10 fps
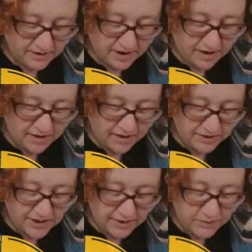
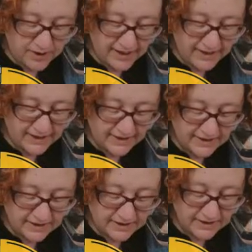colors and widths
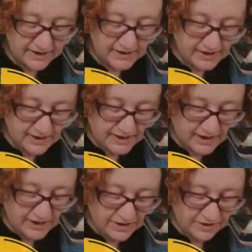
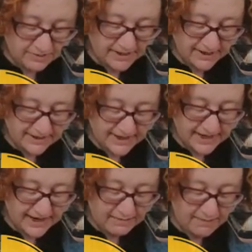and just
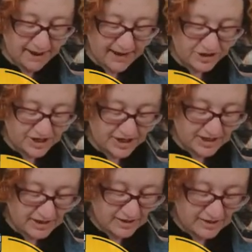mixing and
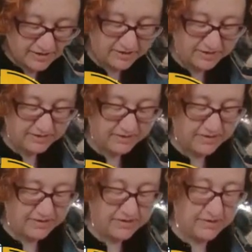matching,
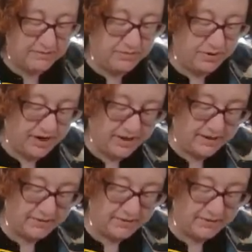putting them